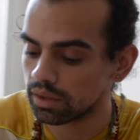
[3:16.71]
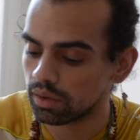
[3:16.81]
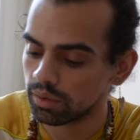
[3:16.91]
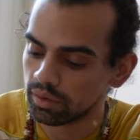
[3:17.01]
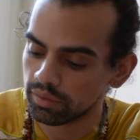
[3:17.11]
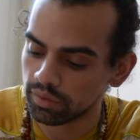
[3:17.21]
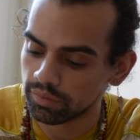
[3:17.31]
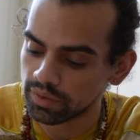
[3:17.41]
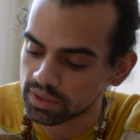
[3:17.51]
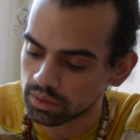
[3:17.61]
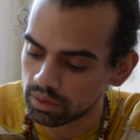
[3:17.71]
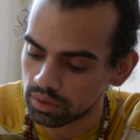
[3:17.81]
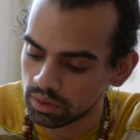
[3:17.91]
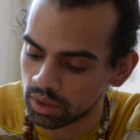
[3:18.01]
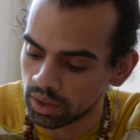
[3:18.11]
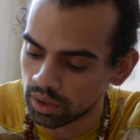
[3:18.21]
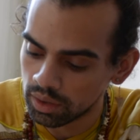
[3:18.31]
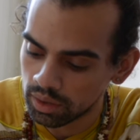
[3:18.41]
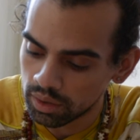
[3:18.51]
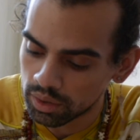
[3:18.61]
you know, the physical
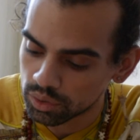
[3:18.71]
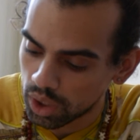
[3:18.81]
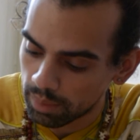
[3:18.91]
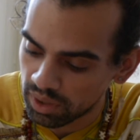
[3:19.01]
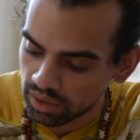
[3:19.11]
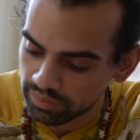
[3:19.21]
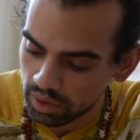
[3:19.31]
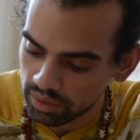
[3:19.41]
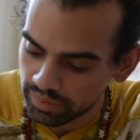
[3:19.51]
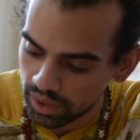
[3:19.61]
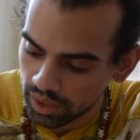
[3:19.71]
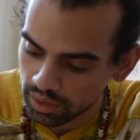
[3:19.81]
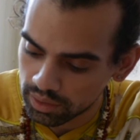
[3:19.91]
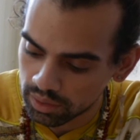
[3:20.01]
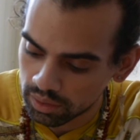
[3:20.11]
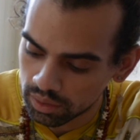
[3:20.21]
trauma of all of that.